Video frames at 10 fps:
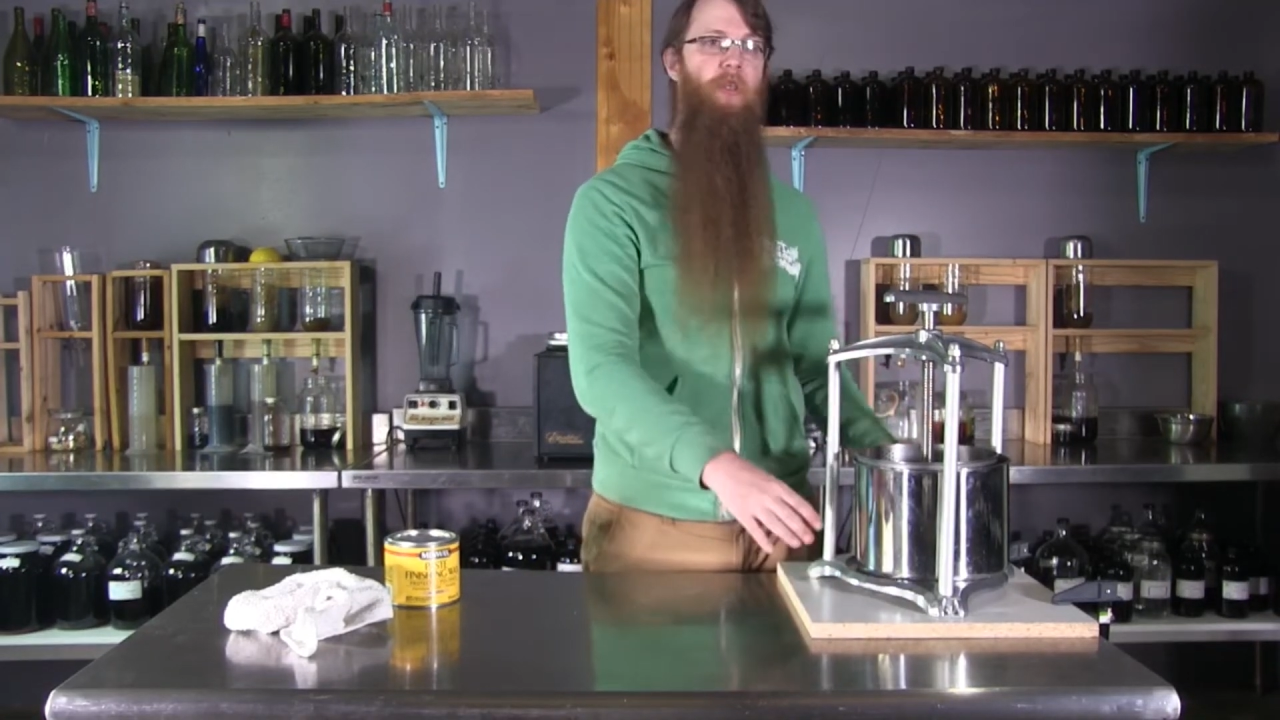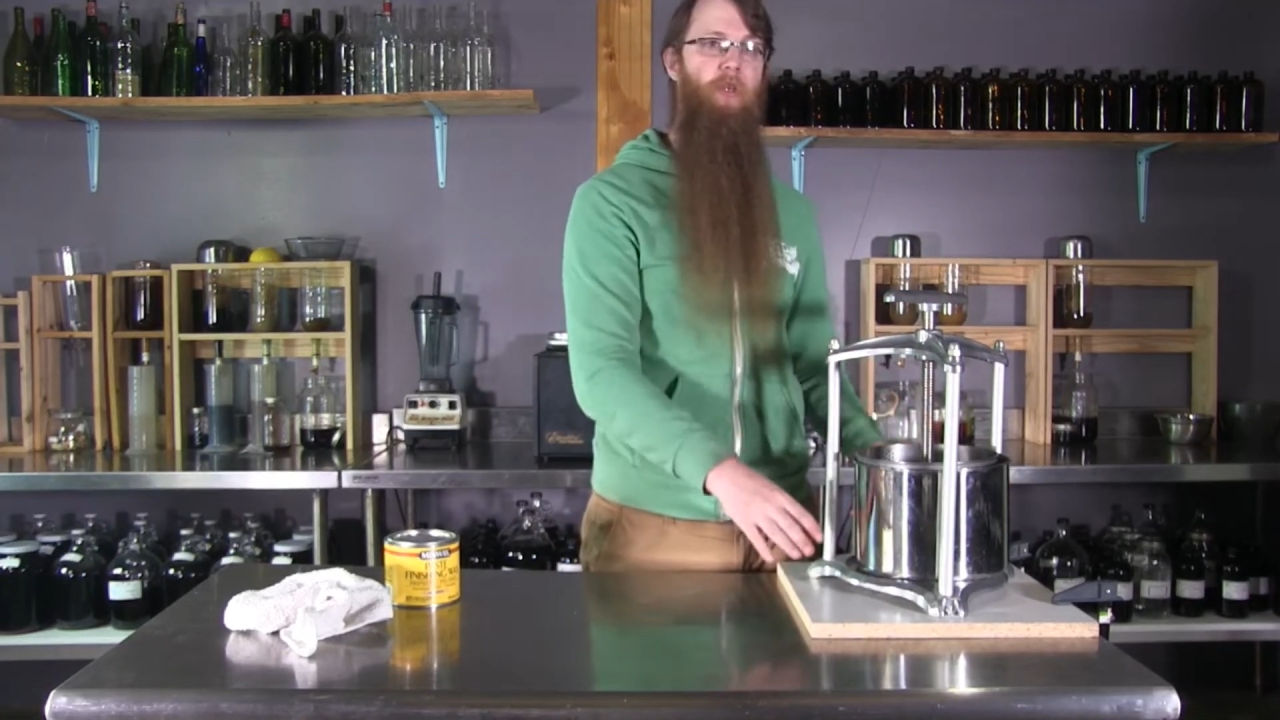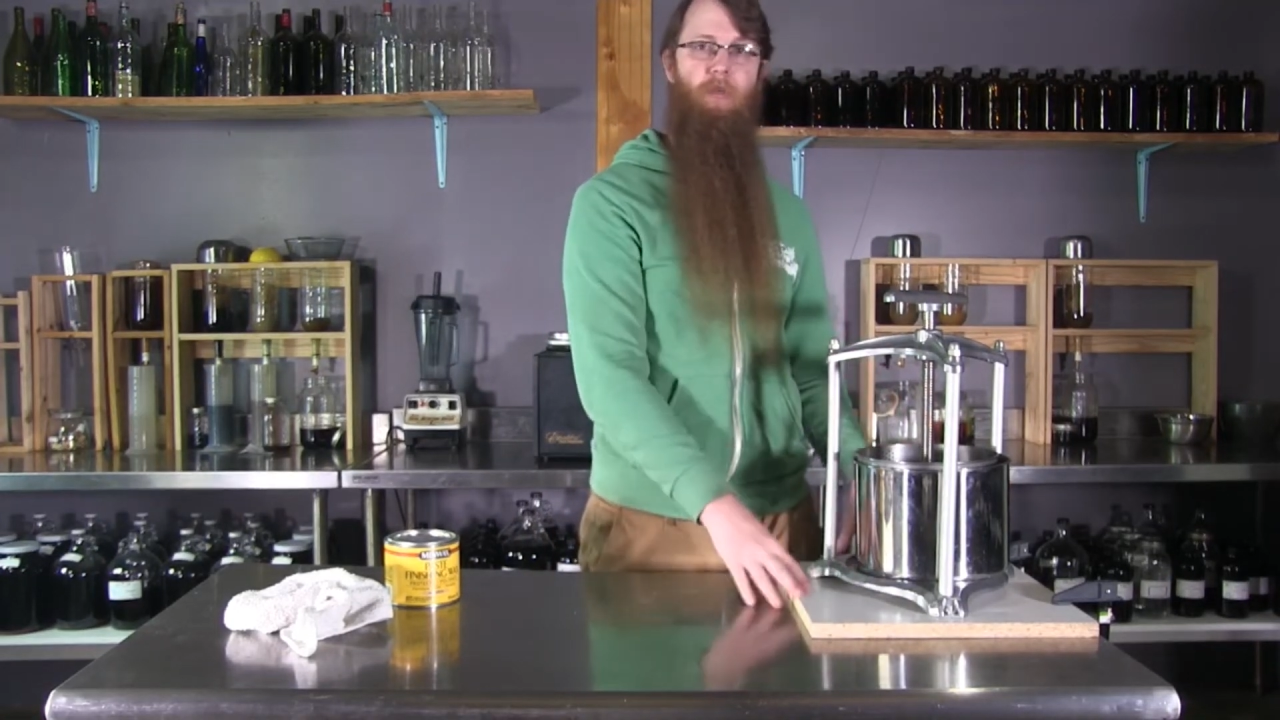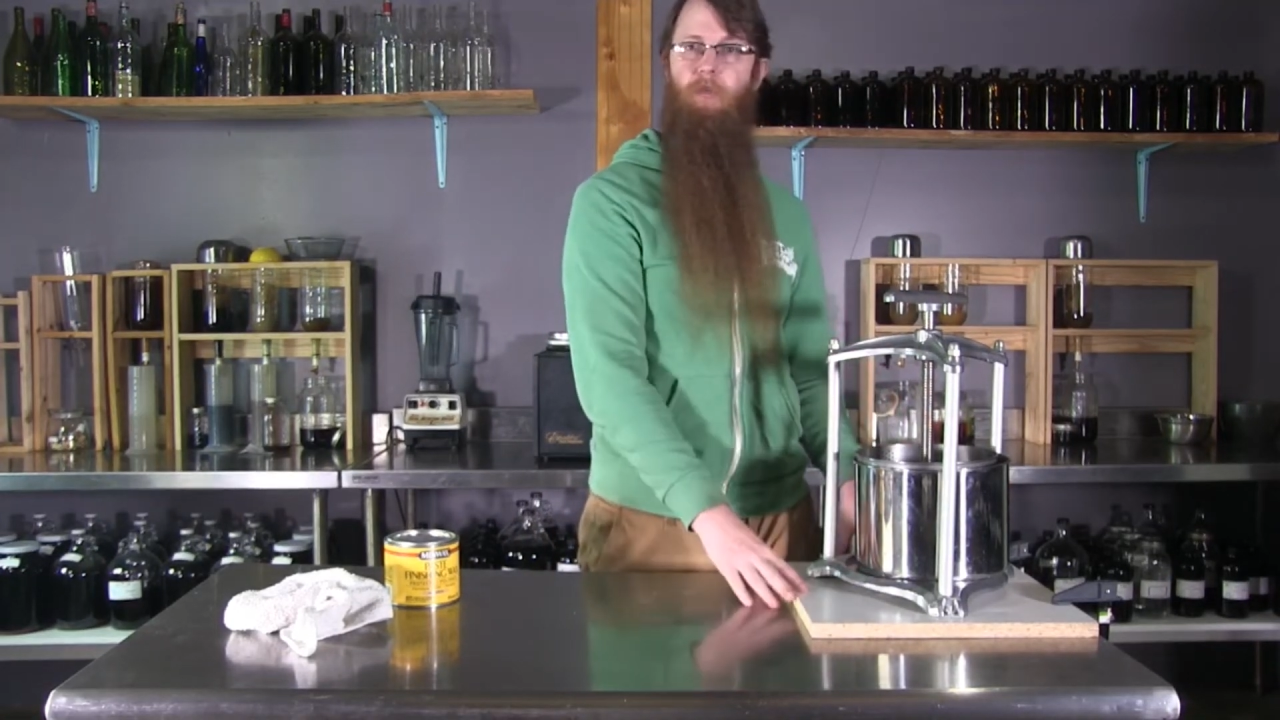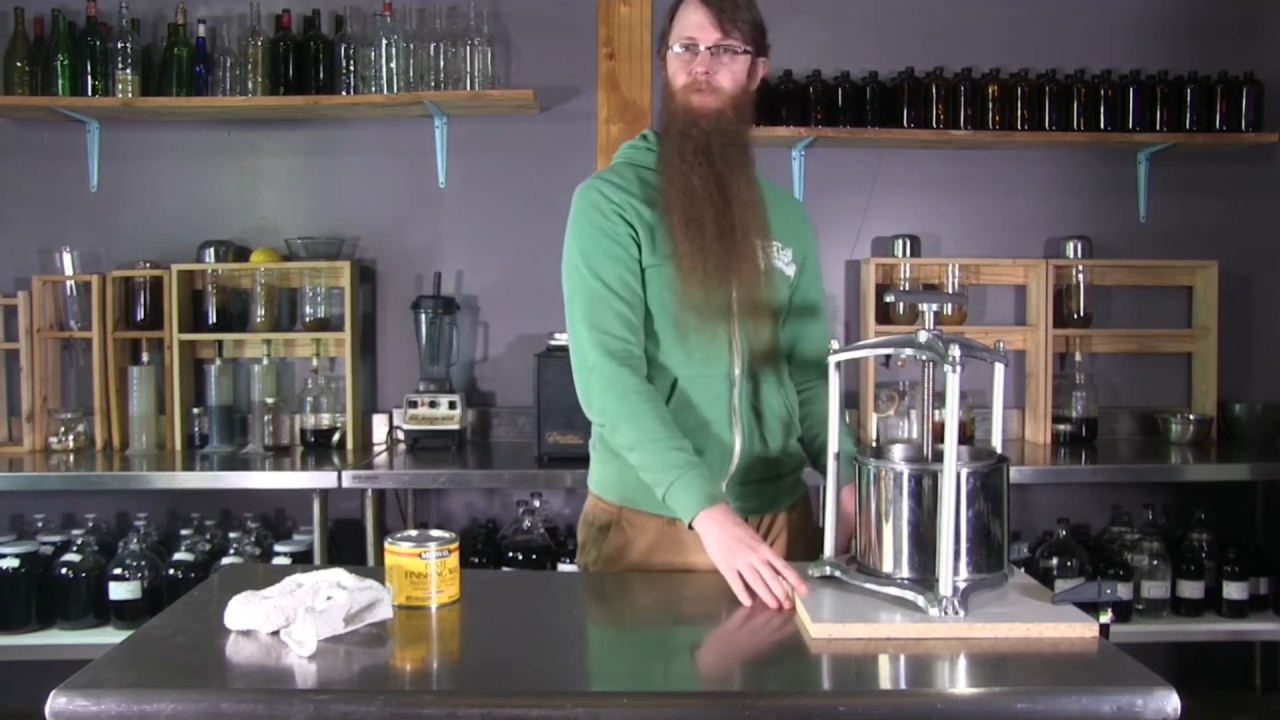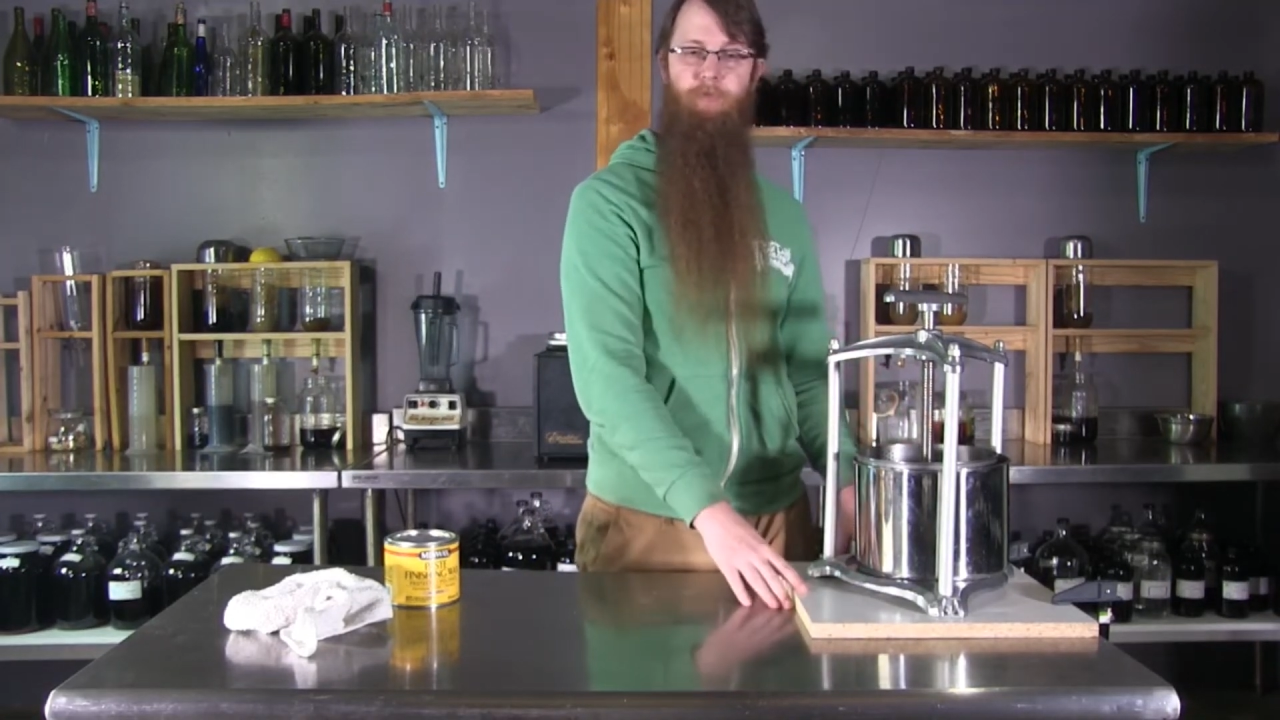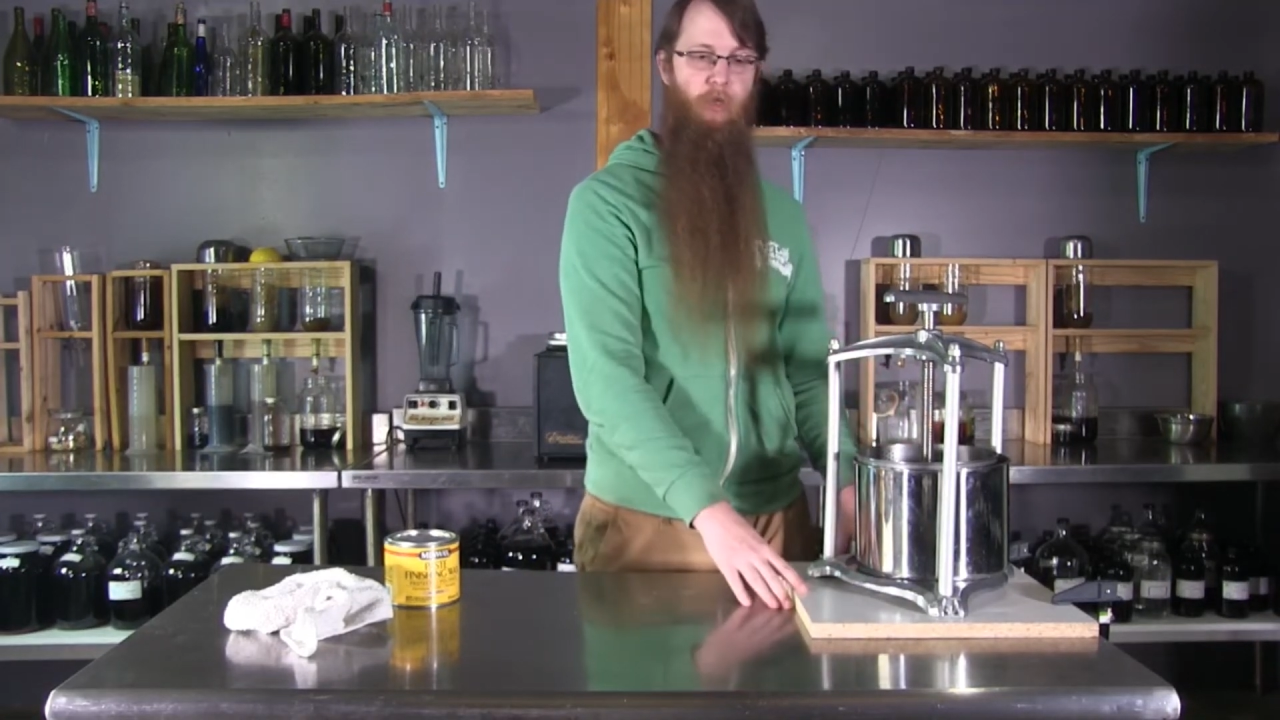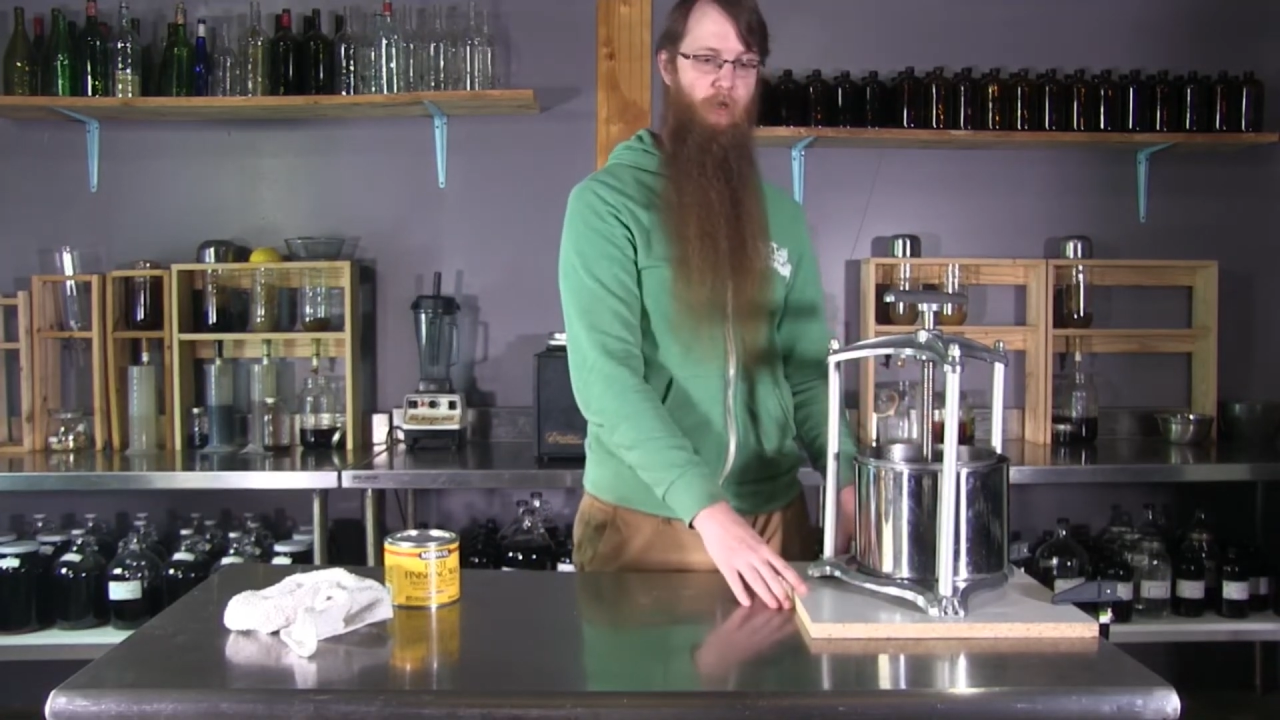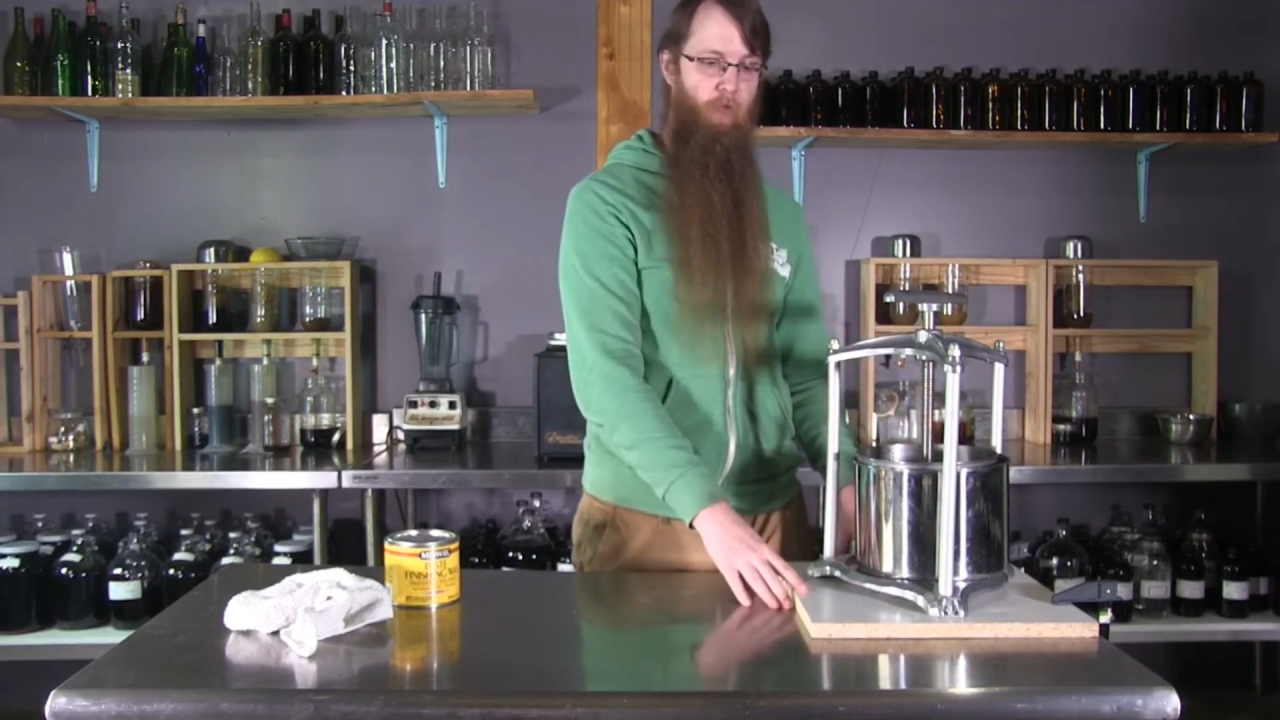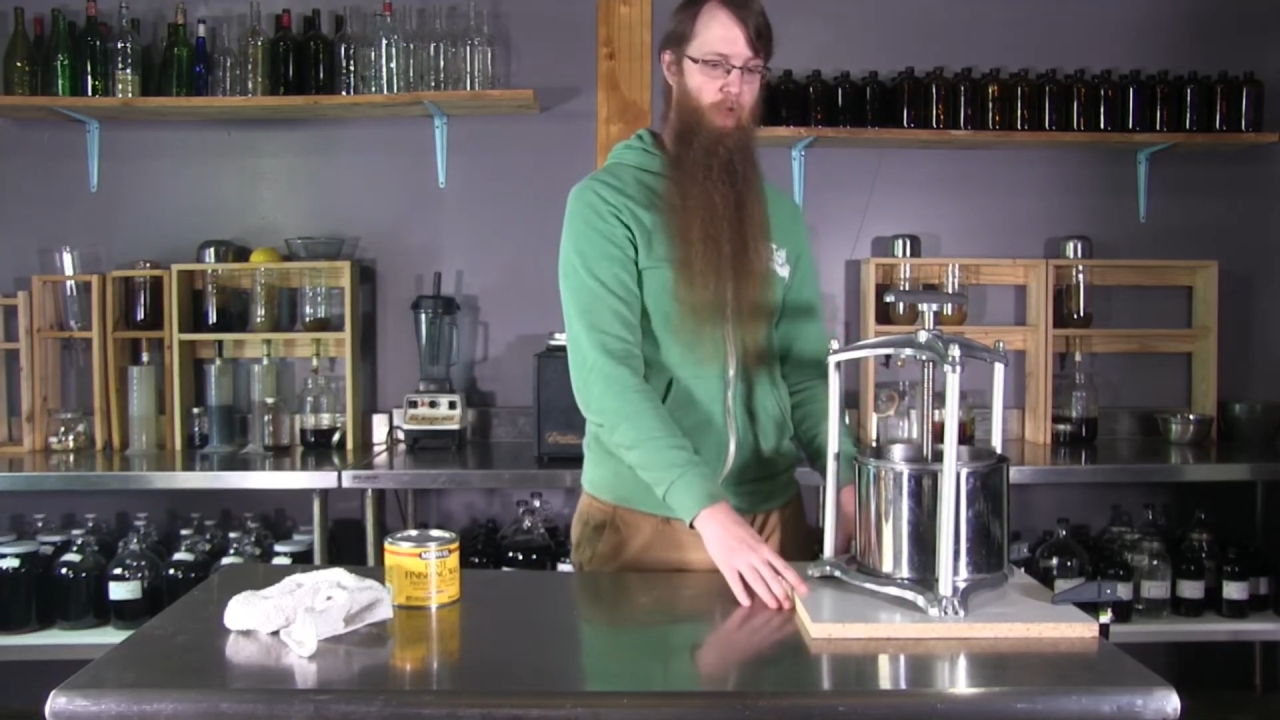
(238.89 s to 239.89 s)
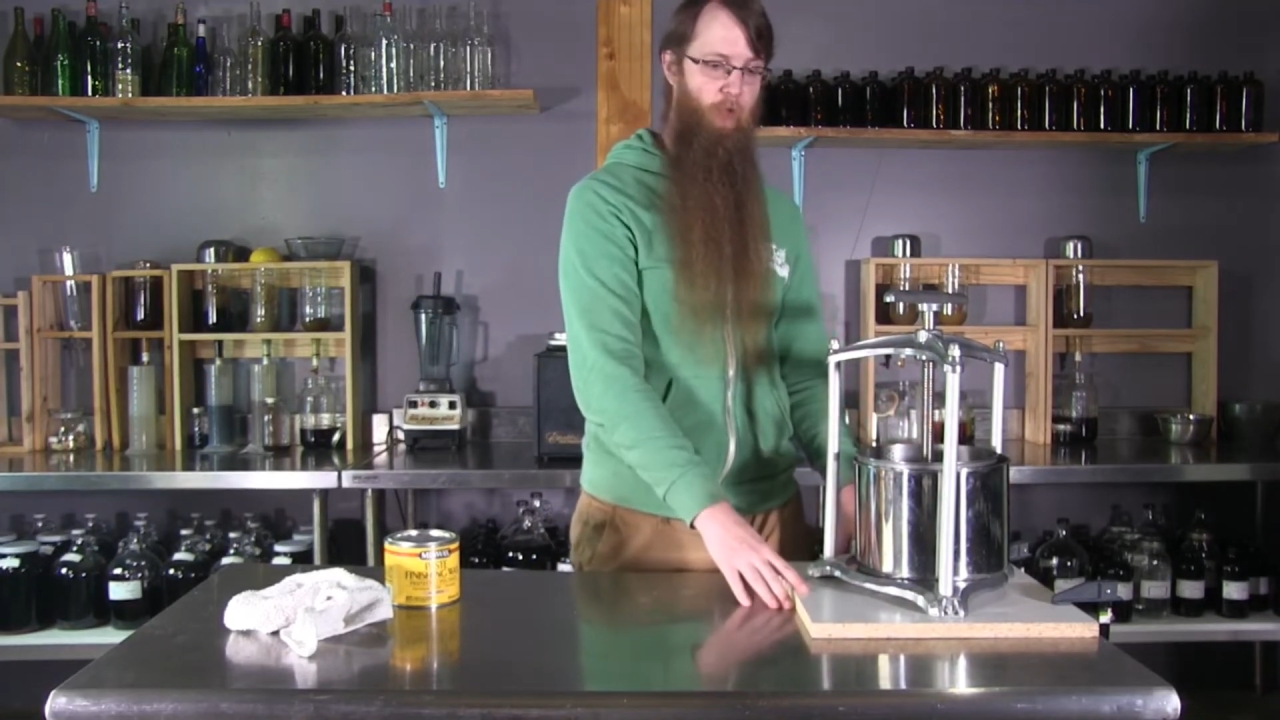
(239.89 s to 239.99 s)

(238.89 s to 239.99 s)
You